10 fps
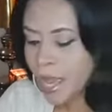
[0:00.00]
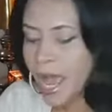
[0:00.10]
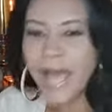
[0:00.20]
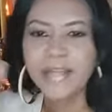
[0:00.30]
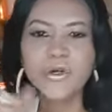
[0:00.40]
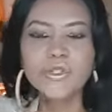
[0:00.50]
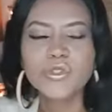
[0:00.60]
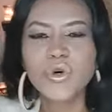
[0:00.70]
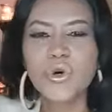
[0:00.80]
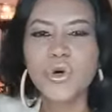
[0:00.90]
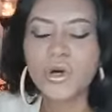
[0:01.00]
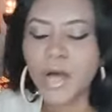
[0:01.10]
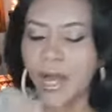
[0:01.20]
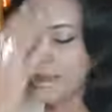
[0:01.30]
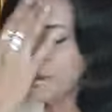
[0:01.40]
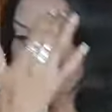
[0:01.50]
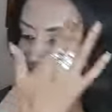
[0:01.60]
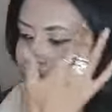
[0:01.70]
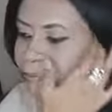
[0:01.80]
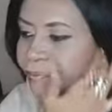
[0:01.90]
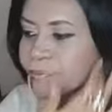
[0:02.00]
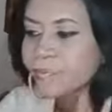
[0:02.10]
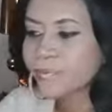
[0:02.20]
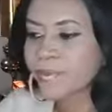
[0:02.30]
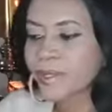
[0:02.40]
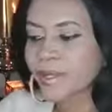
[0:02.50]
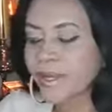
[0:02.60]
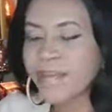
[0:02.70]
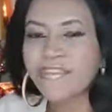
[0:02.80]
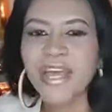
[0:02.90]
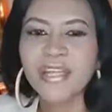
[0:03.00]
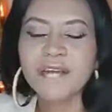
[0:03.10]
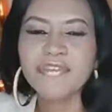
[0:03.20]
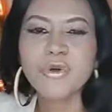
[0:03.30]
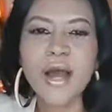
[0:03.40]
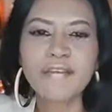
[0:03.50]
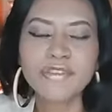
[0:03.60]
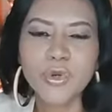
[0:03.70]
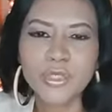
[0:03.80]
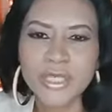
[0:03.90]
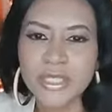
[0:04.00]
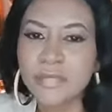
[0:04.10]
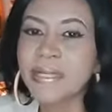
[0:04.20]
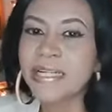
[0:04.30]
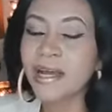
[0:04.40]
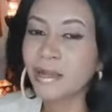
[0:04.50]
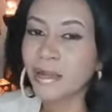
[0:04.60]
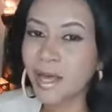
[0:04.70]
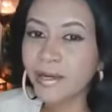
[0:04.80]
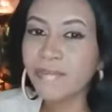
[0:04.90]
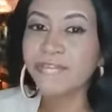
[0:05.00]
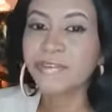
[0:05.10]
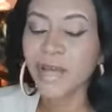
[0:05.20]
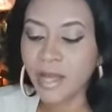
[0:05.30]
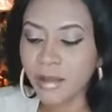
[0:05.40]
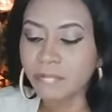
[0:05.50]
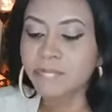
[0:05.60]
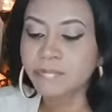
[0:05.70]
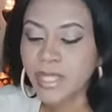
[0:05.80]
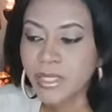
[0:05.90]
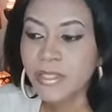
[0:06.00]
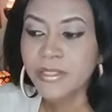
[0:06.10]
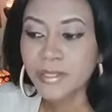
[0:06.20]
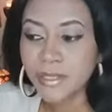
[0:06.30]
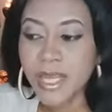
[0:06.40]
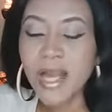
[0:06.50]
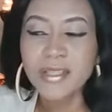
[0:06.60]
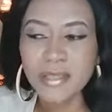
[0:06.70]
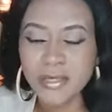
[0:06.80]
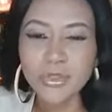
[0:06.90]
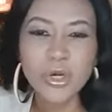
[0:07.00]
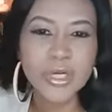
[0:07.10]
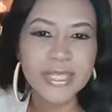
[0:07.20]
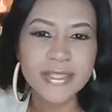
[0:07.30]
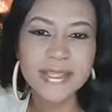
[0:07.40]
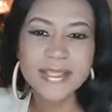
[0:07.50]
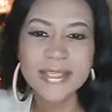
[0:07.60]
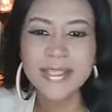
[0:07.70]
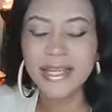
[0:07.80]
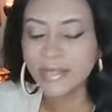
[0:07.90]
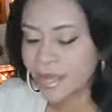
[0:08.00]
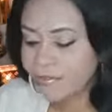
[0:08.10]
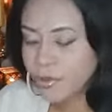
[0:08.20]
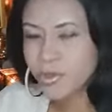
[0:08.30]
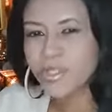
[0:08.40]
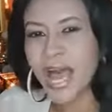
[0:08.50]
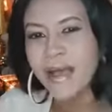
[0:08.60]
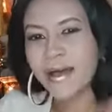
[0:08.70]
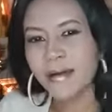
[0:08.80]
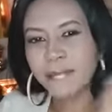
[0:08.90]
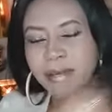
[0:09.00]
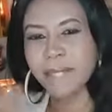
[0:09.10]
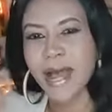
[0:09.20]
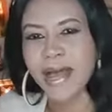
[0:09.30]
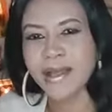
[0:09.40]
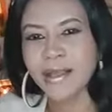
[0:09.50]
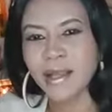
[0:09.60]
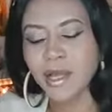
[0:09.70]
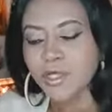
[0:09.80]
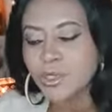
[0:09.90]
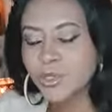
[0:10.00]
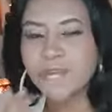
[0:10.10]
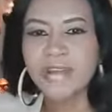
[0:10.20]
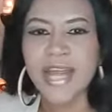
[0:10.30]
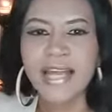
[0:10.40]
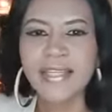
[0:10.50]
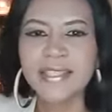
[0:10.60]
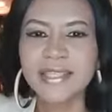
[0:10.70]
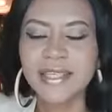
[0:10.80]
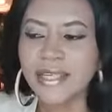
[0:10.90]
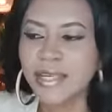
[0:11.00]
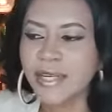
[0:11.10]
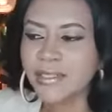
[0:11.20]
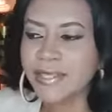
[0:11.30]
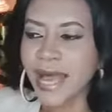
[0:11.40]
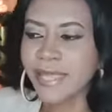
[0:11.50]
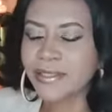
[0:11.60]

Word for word: I don't know um, if any of you have noticed, but a lot of um, sons and daughters, nieces and nephews are coming back to the reality that